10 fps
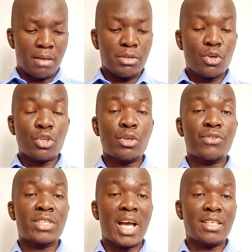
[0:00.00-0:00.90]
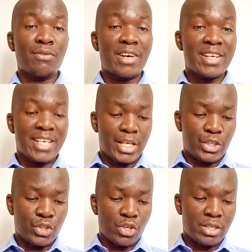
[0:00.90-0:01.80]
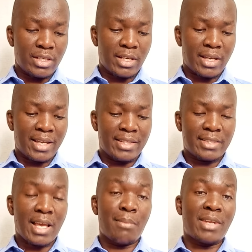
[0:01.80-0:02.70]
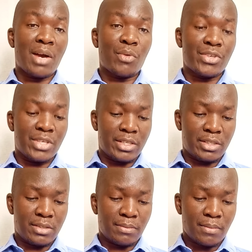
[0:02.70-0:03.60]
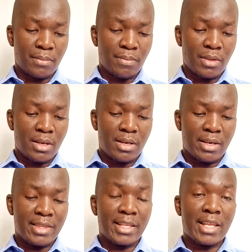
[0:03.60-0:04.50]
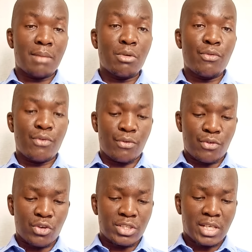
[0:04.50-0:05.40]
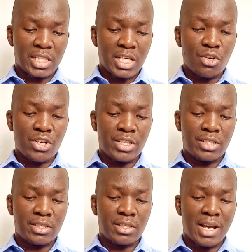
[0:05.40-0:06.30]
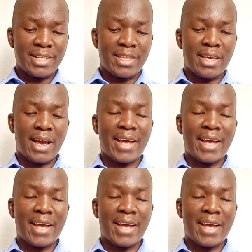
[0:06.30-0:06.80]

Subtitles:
Because of such variation in some languages, in the number of course, categories and their